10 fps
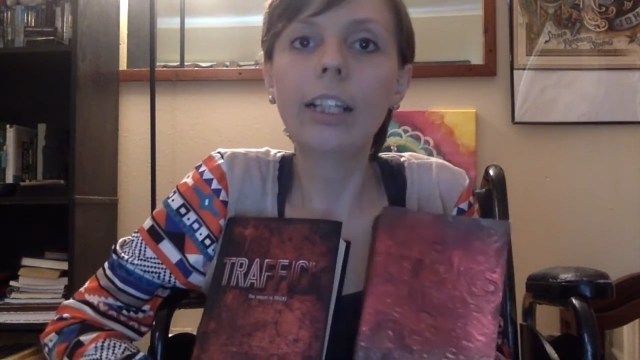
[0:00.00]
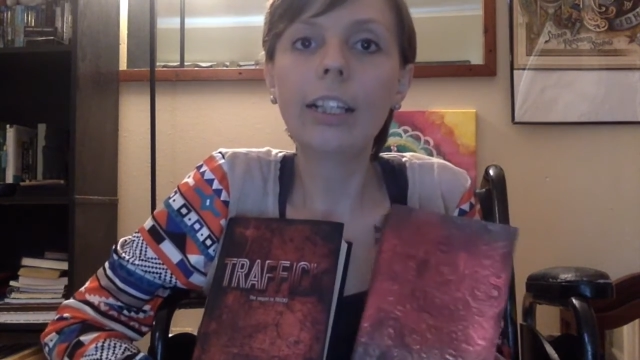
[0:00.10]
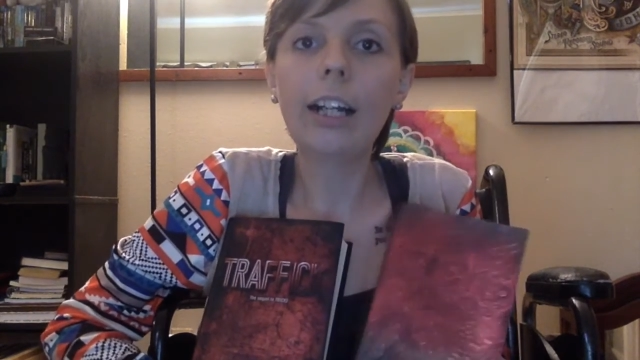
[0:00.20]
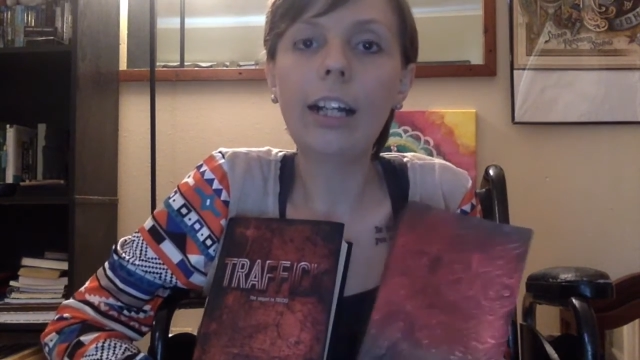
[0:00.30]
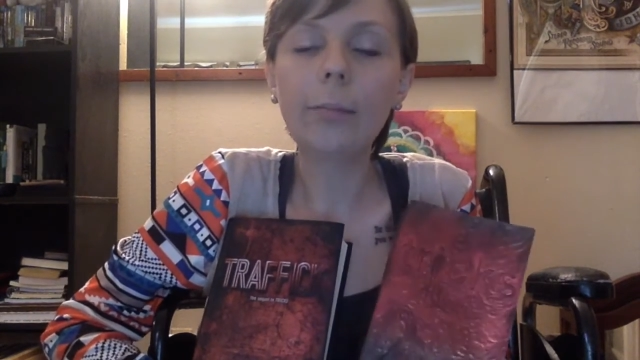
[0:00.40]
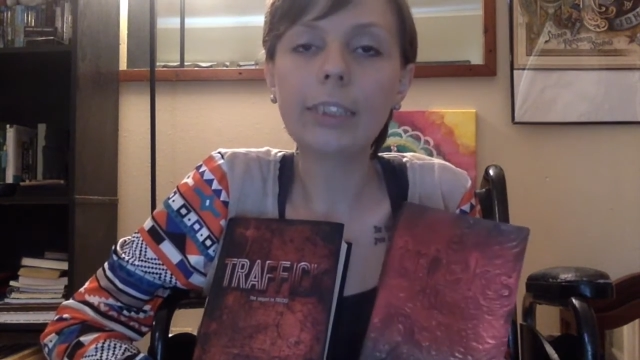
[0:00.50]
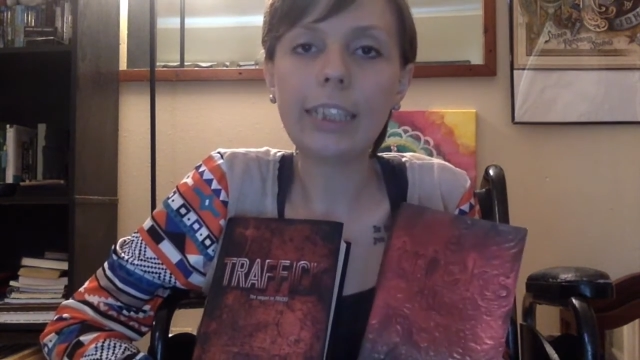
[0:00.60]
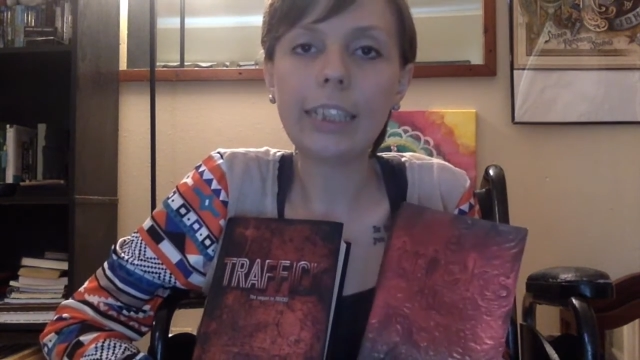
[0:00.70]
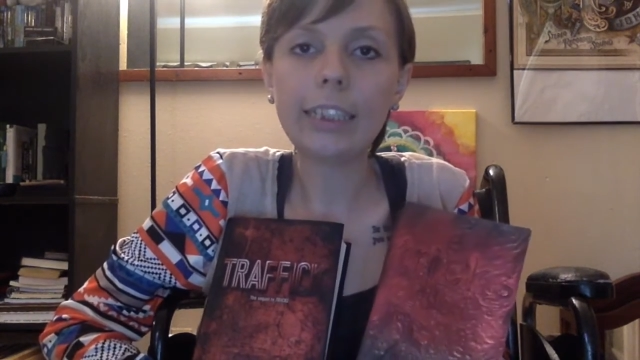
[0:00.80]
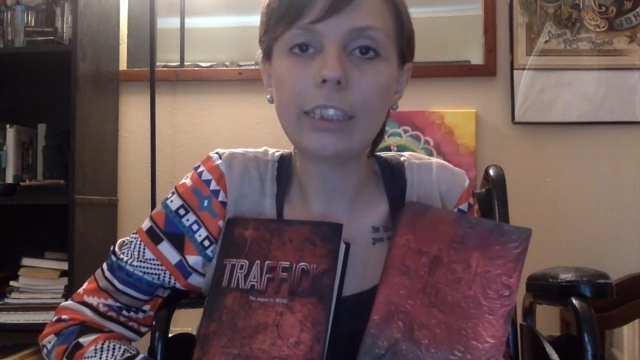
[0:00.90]
the
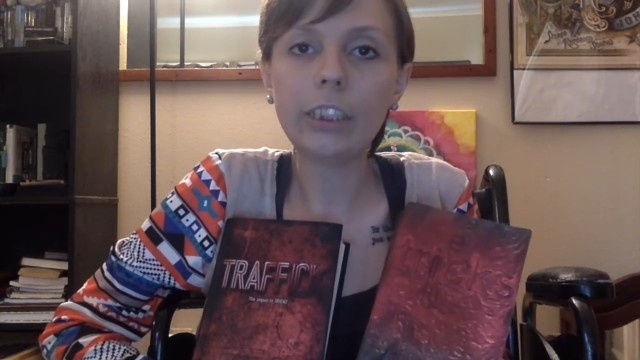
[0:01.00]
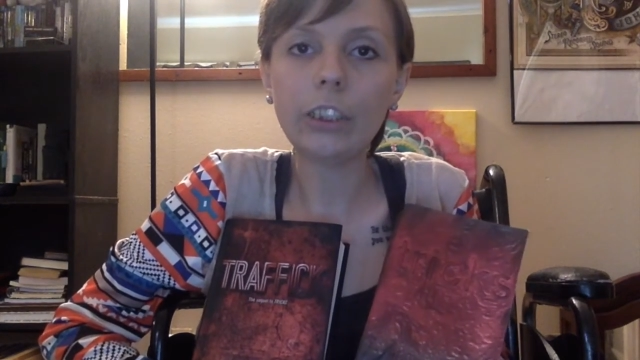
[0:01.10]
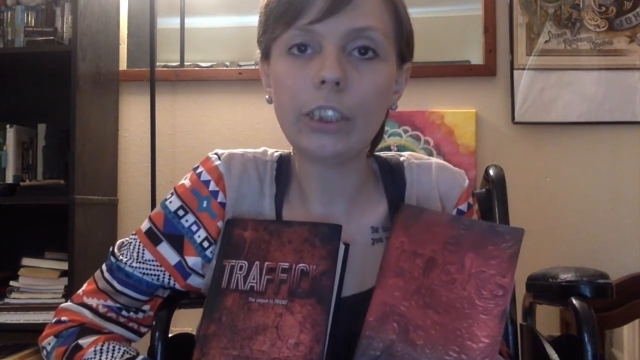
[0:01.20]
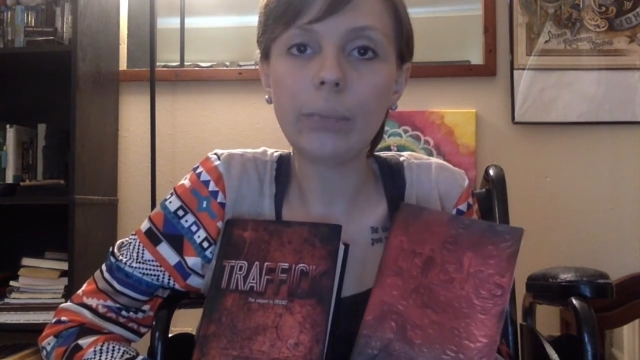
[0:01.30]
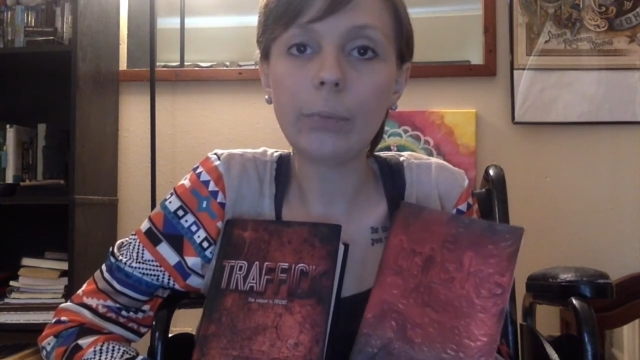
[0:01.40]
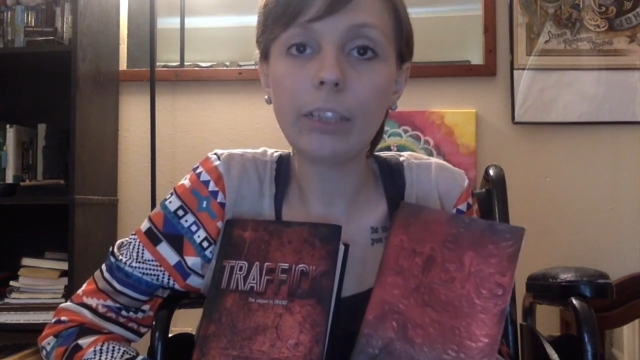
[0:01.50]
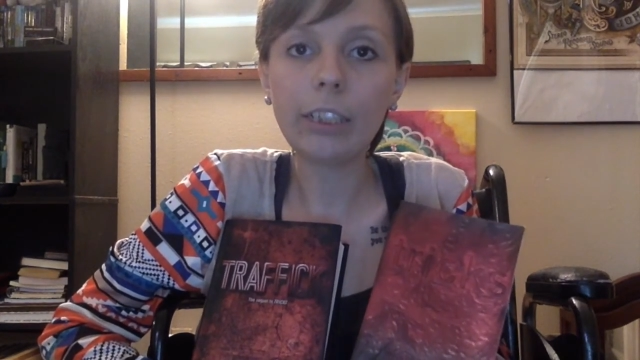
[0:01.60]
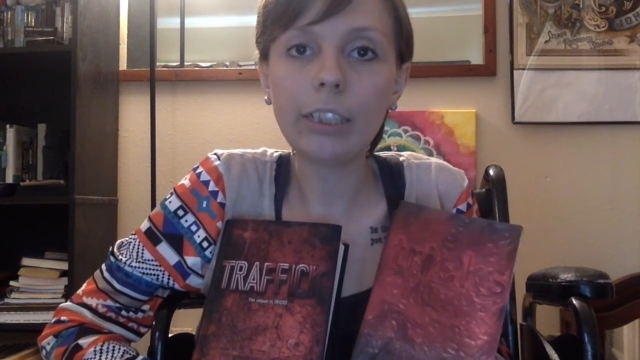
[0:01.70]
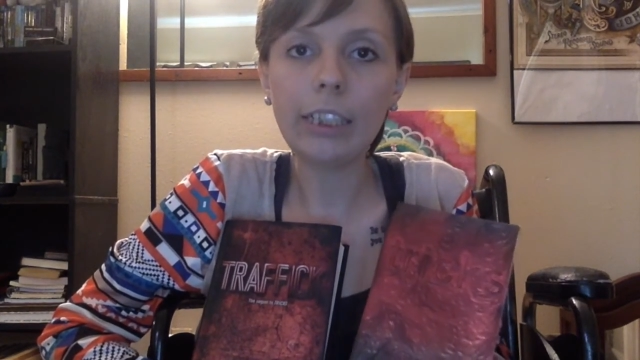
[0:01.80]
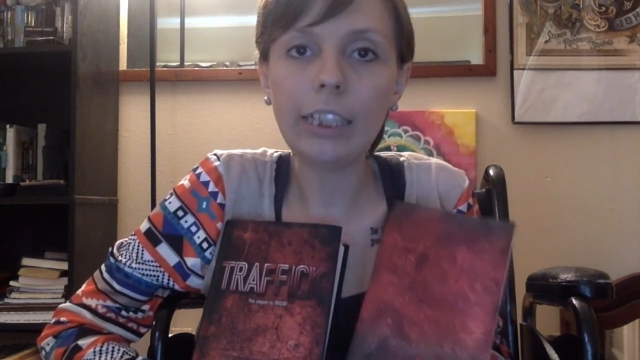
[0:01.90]
sex industry
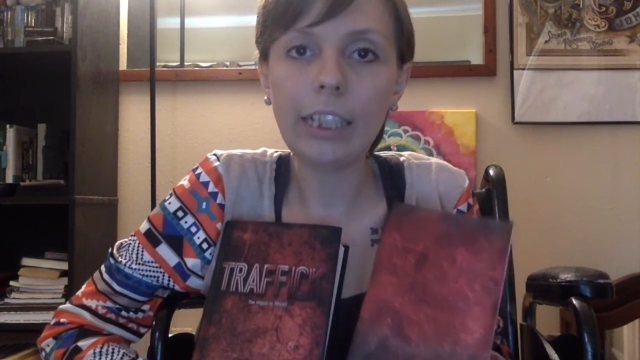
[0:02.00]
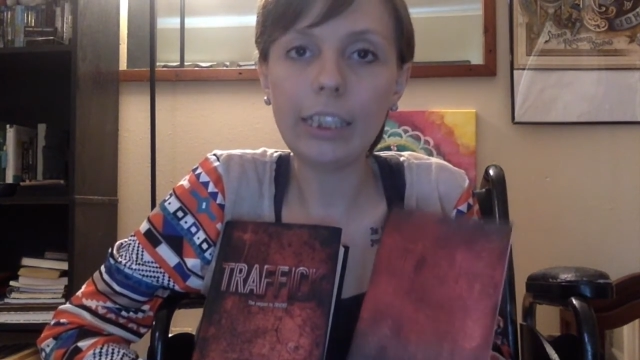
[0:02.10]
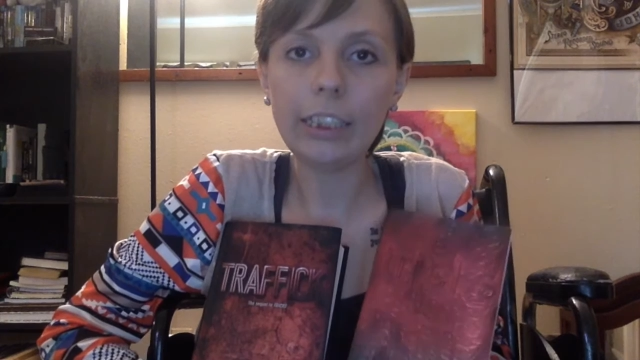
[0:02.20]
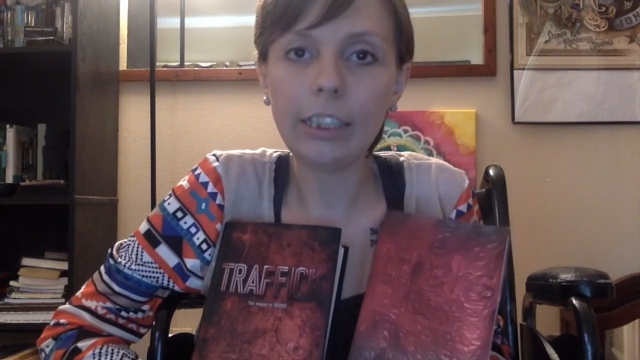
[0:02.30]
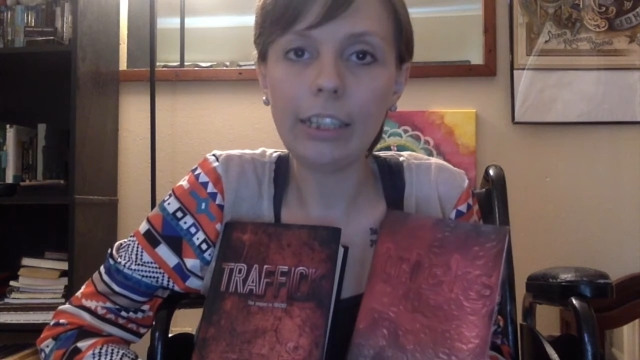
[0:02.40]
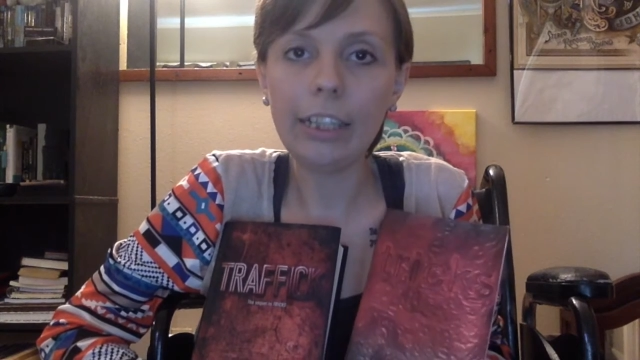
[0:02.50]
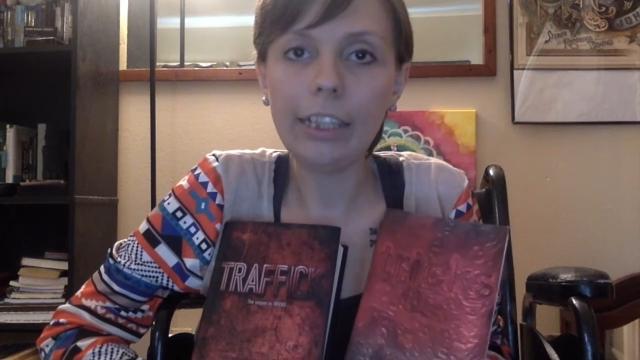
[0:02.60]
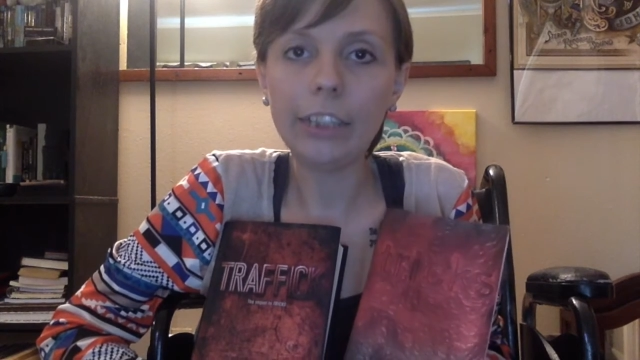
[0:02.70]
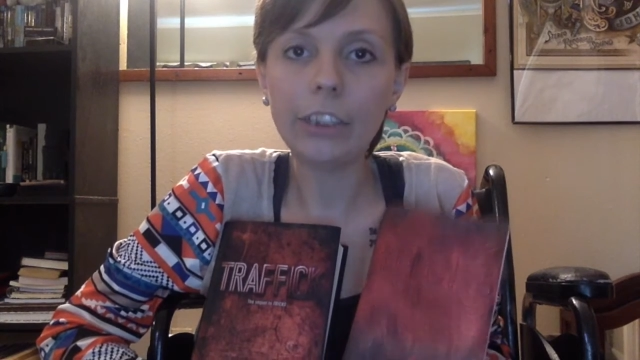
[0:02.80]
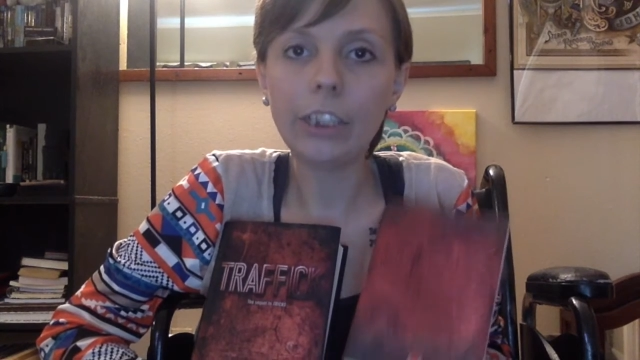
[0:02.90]
willingly at a young age,